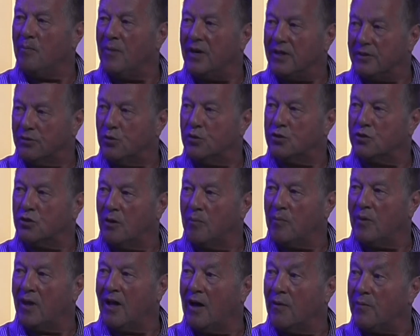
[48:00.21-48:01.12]
him? Or do
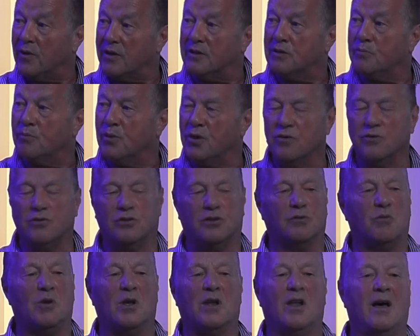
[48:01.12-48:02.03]
something like that with his breath?
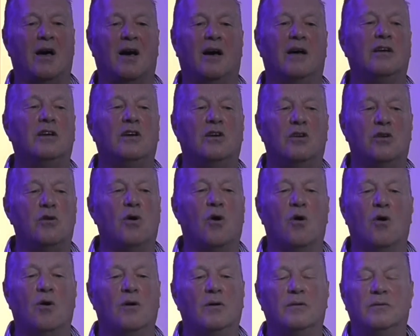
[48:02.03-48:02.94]
And she went like that.
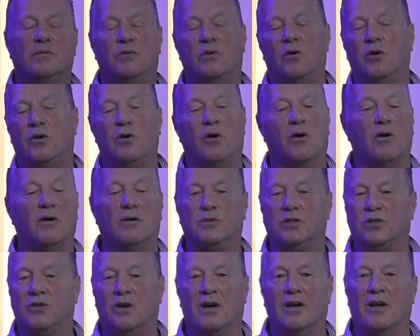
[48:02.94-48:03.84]
No,
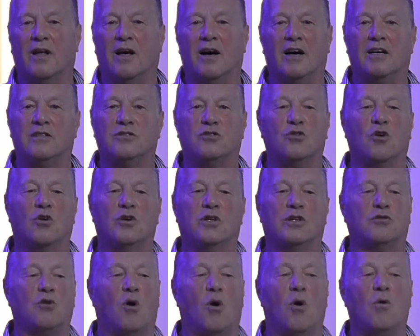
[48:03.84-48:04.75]
it was nothing like that,
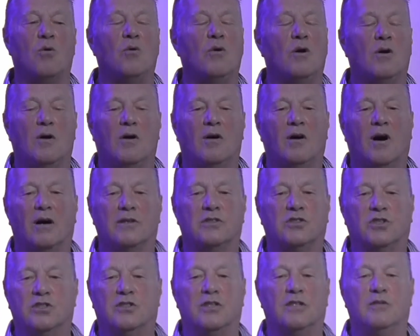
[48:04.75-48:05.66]
John, at all.
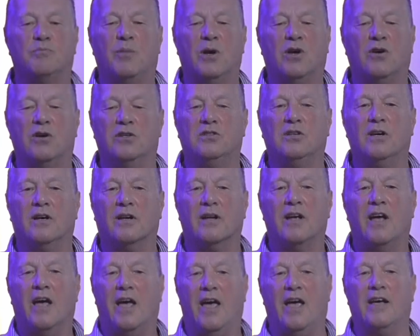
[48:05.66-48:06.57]
And she says, because
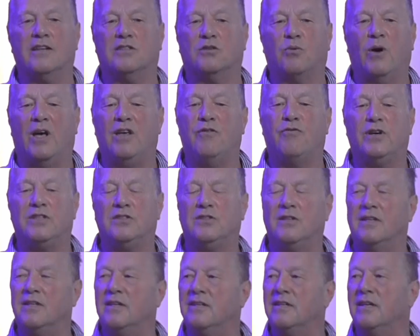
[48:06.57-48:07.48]
your ex-wife
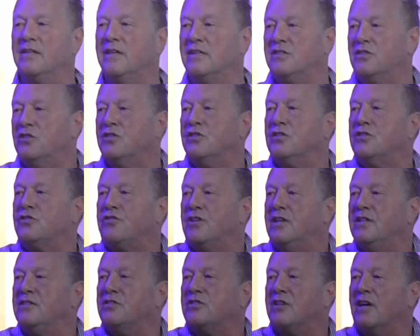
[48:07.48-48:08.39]
isn't there, this is a
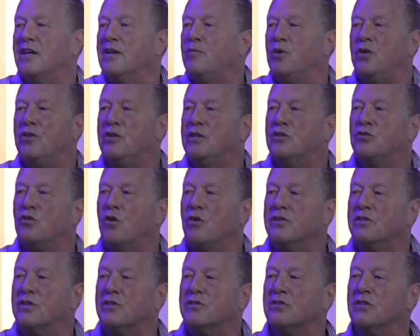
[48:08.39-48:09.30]
strange thing about these
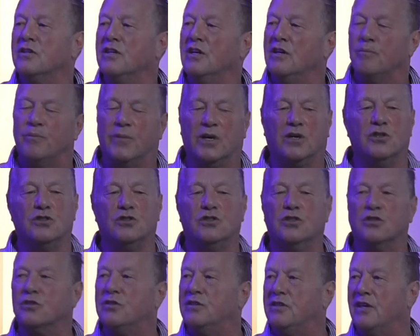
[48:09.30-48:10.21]
orders,
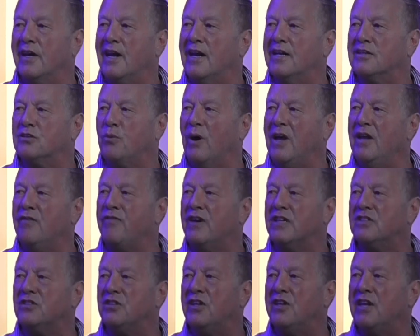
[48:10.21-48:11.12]
because your
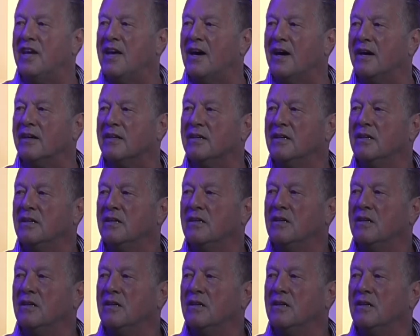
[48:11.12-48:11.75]
ex-wife isn't there,